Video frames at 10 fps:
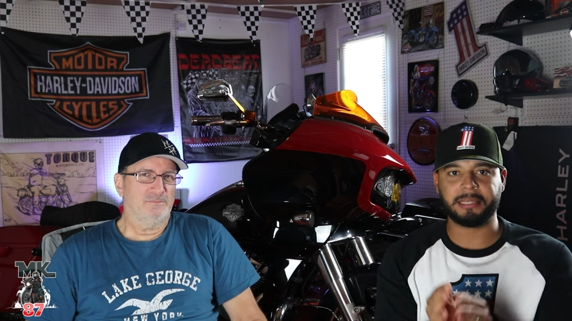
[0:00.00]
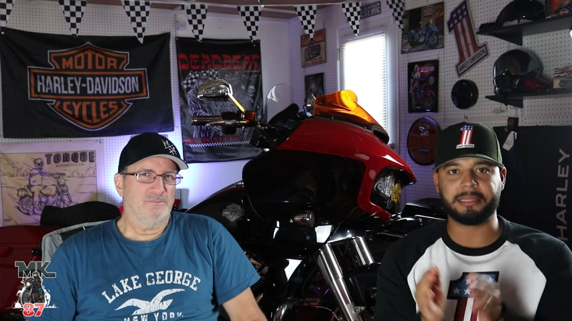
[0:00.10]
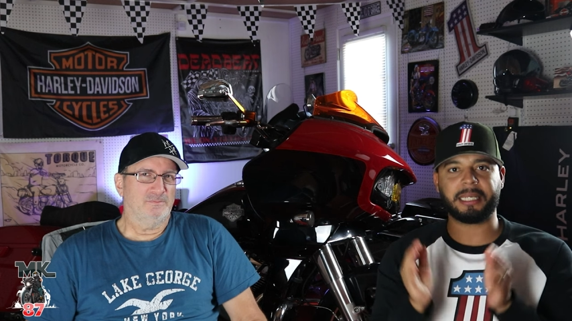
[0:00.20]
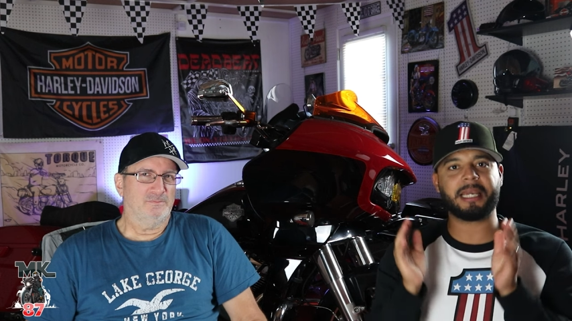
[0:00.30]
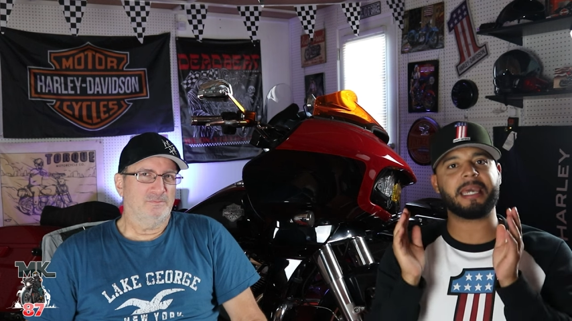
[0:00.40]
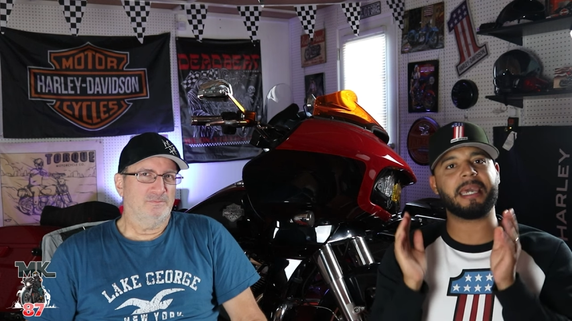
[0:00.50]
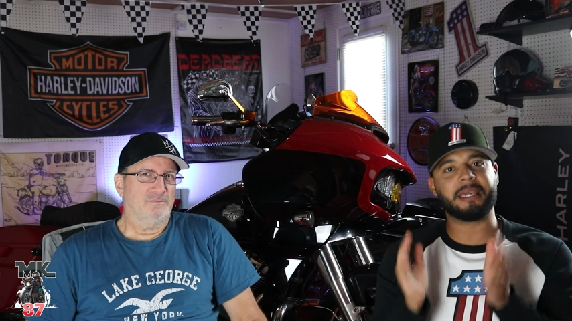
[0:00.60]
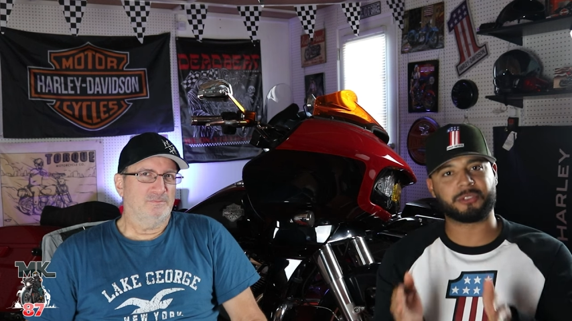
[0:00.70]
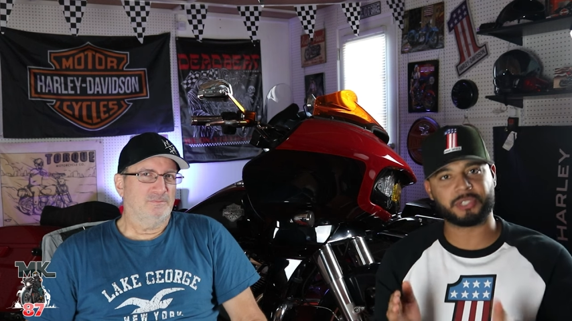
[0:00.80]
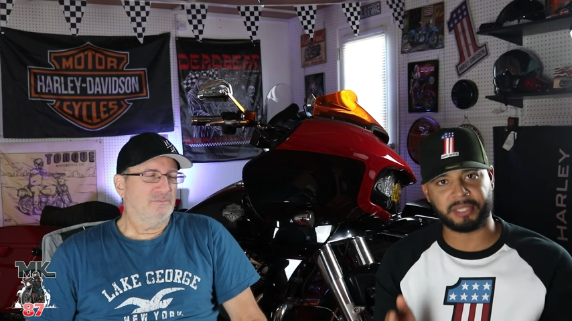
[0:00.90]
Speaker 1: did an
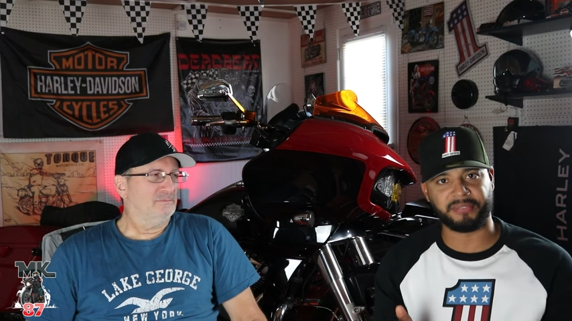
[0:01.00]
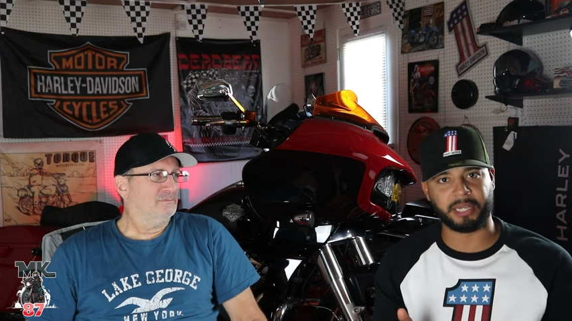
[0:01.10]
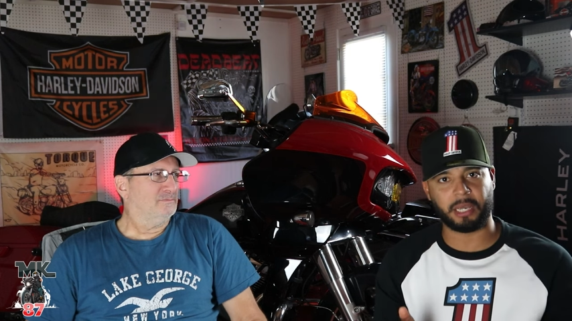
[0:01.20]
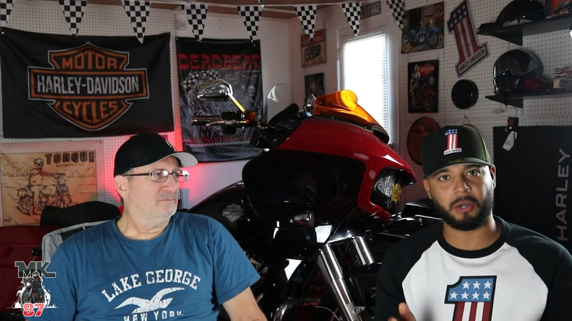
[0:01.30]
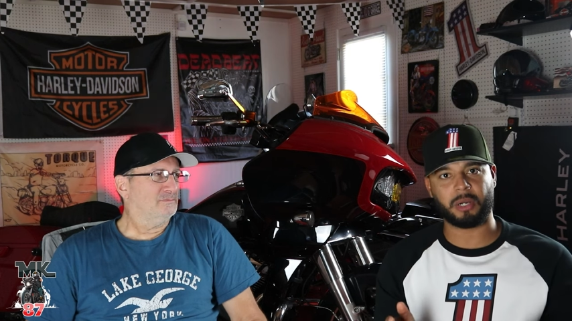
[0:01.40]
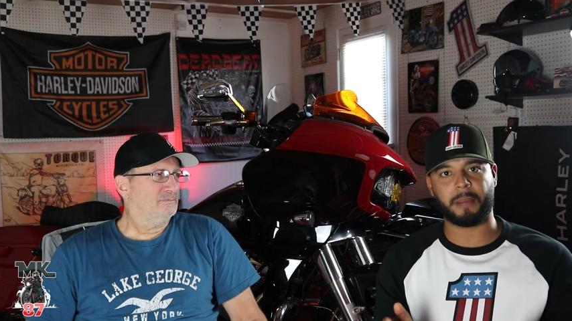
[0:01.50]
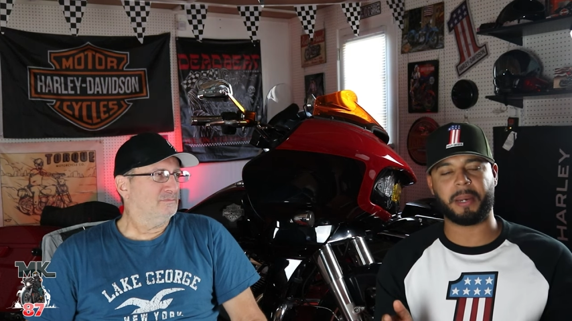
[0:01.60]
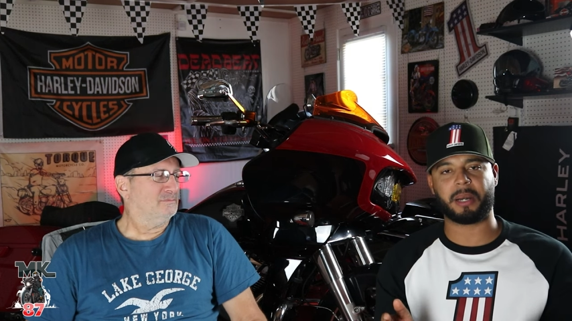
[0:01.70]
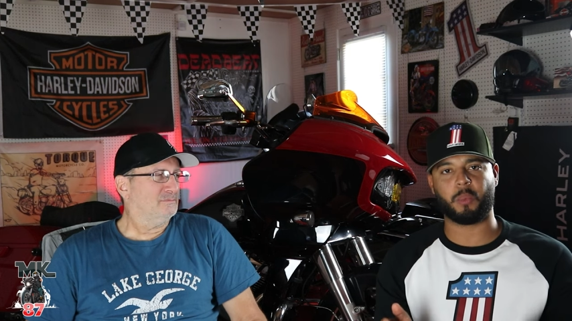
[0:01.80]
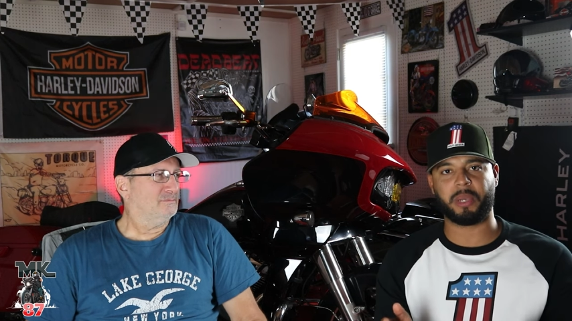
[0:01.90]
interesting video
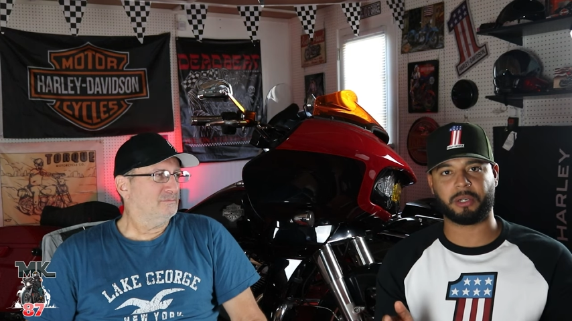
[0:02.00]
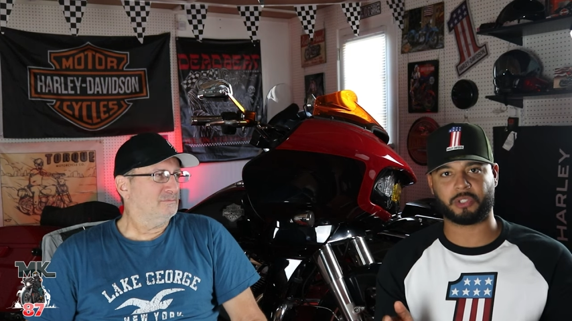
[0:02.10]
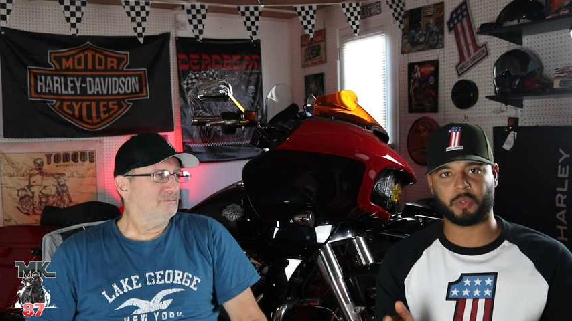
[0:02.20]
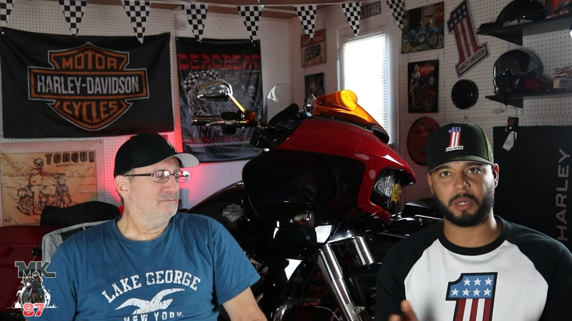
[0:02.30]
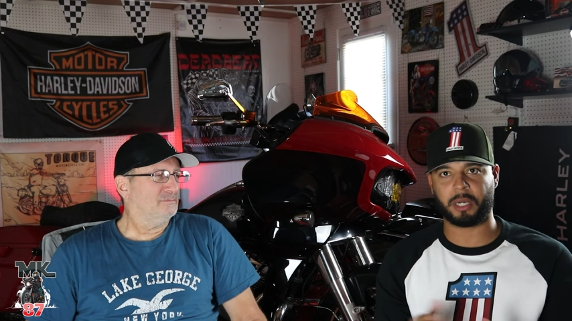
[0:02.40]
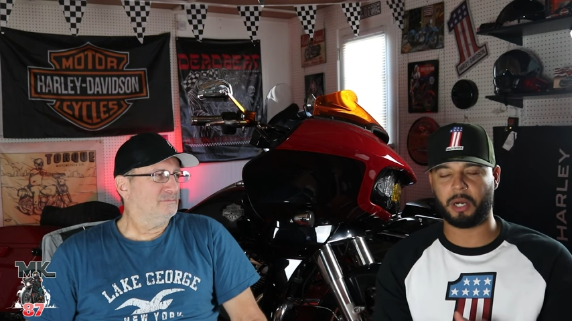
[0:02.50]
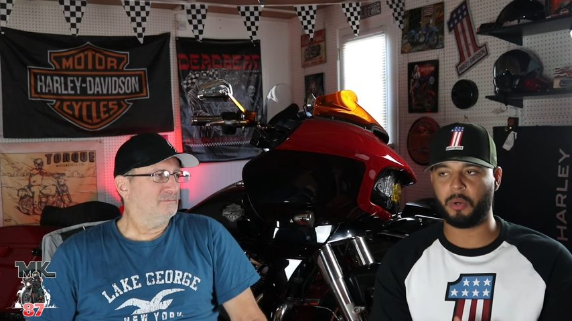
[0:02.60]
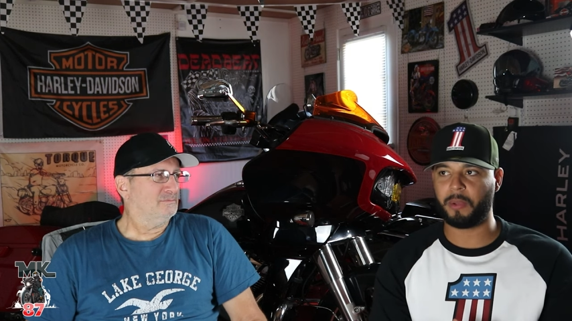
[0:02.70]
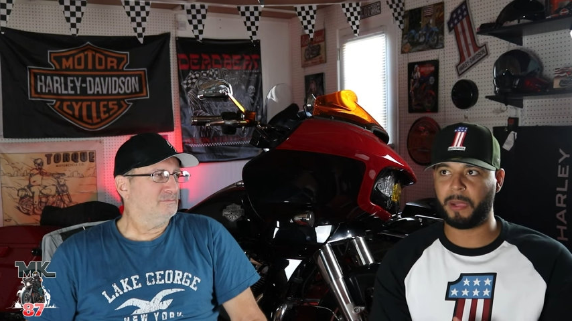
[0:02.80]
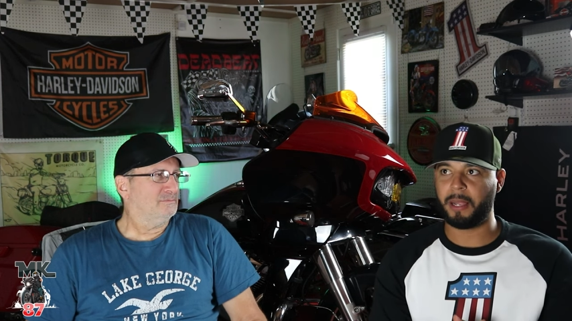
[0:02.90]
about a week or two
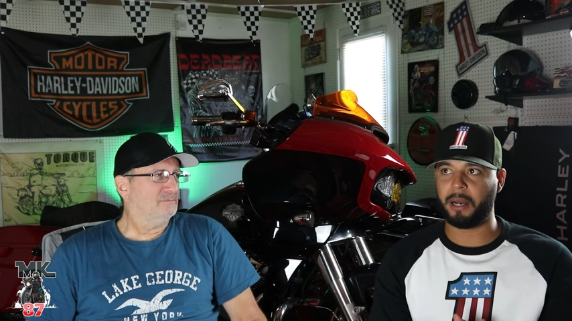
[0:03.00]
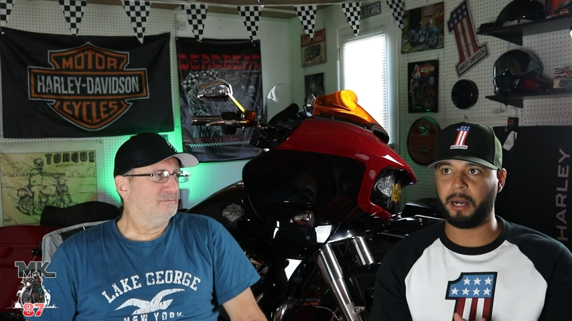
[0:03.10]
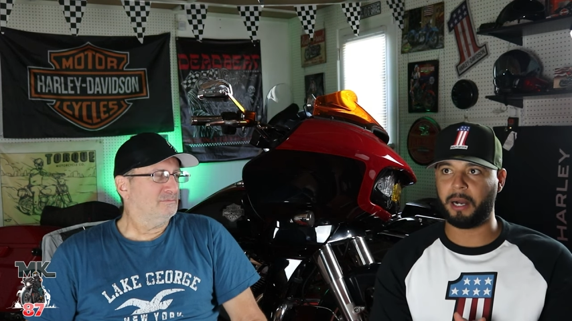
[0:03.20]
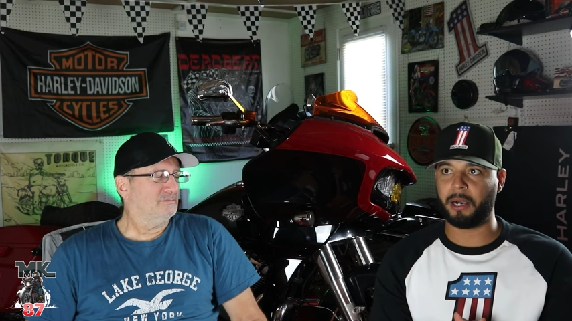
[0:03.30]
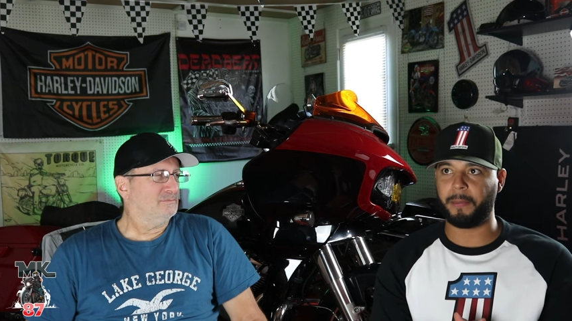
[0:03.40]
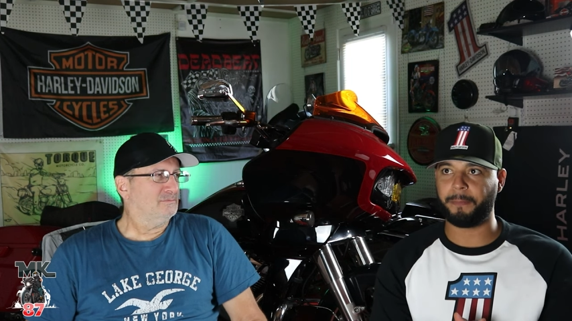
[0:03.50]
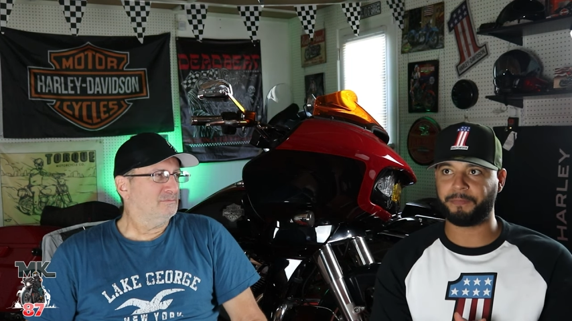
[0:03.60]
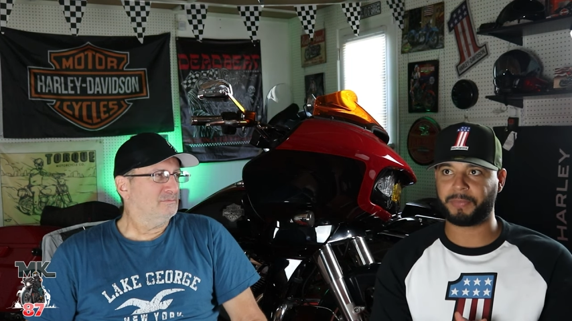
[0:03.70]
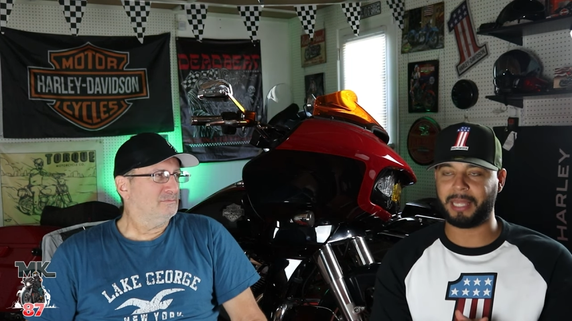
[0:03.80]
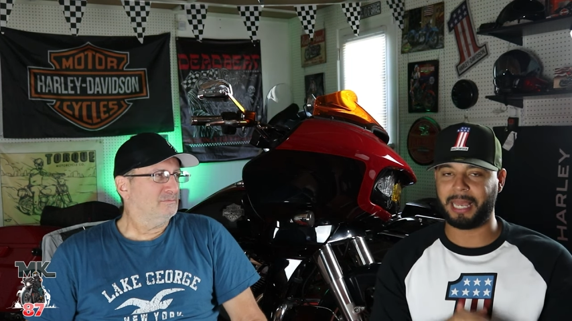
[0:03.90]
ago. Um,